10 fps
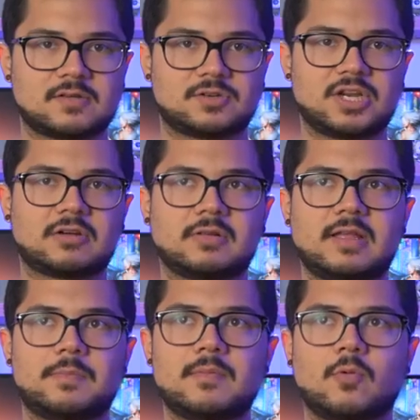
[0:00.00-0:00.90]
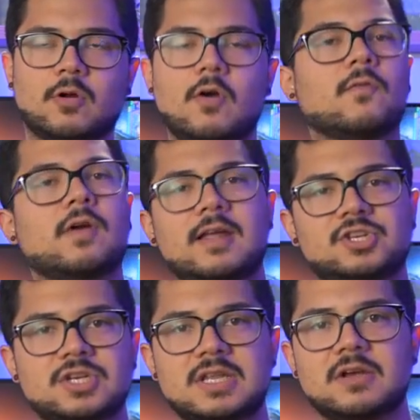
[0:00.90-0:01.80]
They're generally a bit more
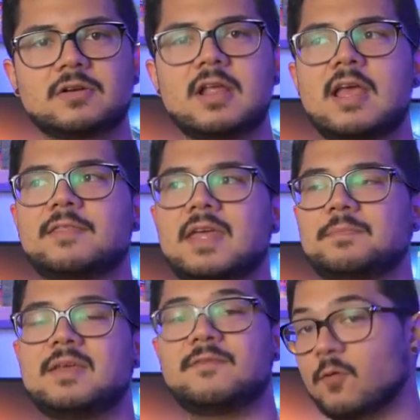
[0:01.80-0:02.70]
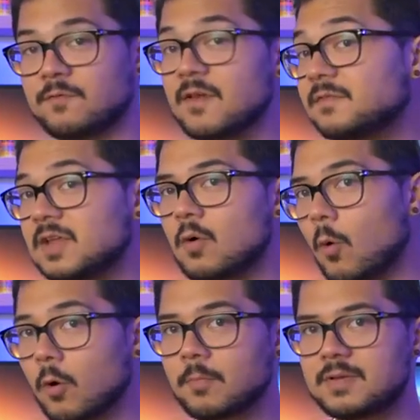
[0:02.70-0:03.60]
over-engineered than B450
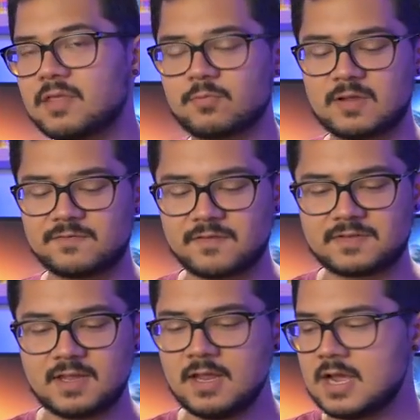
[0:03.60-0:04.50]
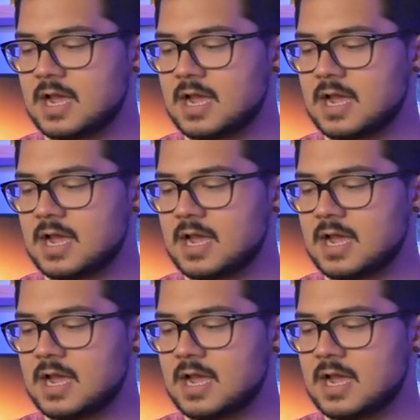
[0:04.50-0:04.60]
or B350.